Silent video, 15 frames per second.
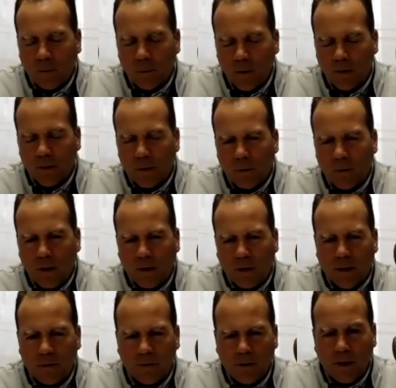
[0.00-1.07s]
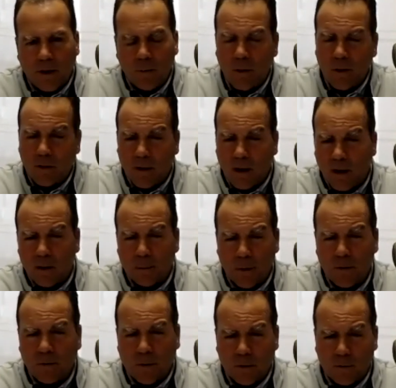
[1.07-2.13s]
really unique is he went into
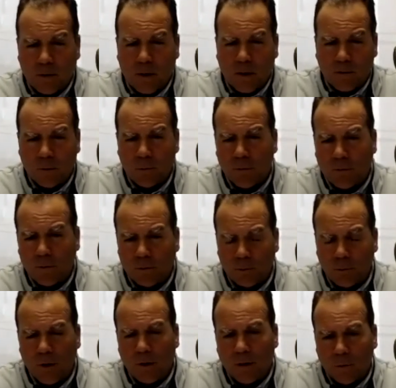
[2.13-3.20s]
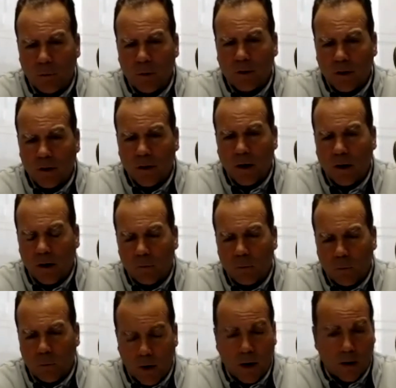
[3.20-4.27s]
elementary education, which is really, really
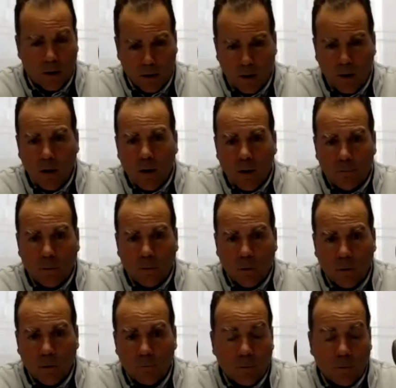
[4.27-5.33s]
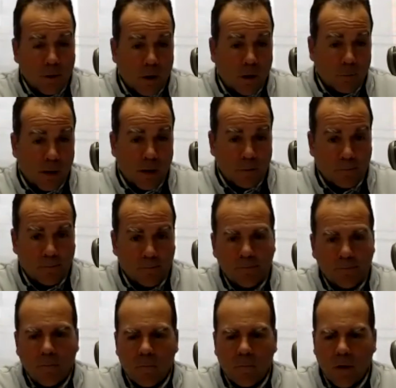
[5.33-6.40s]
rare for young men.
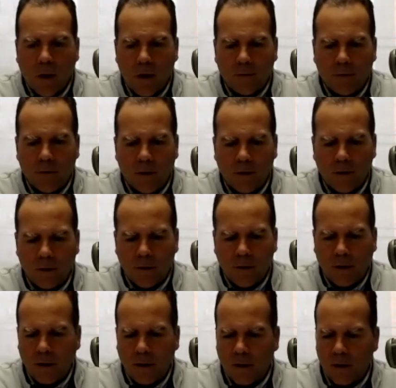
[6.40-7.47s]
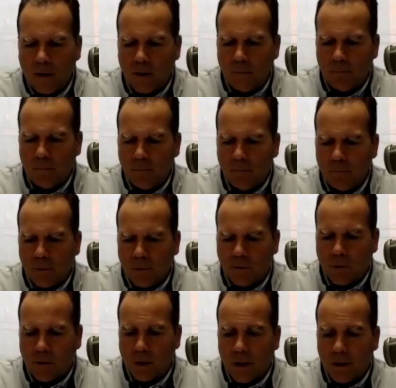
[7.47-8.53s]
And then he
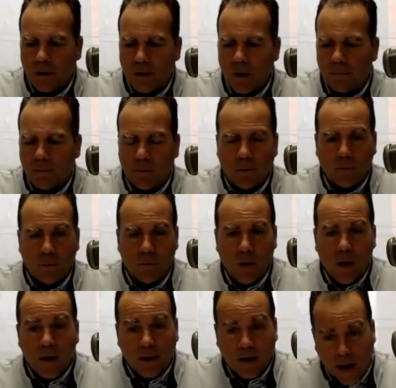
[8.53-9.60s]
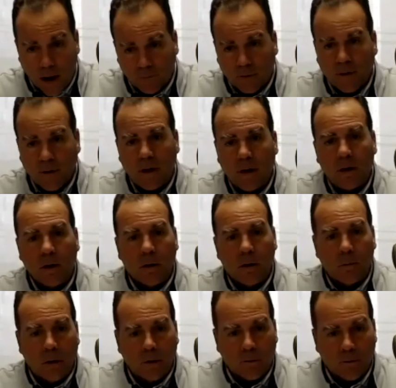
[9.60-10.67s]
matriculated up through counseling and
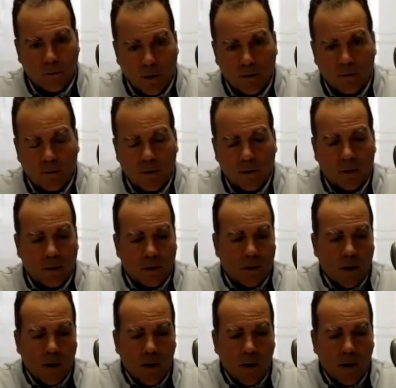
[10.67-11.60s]
administration and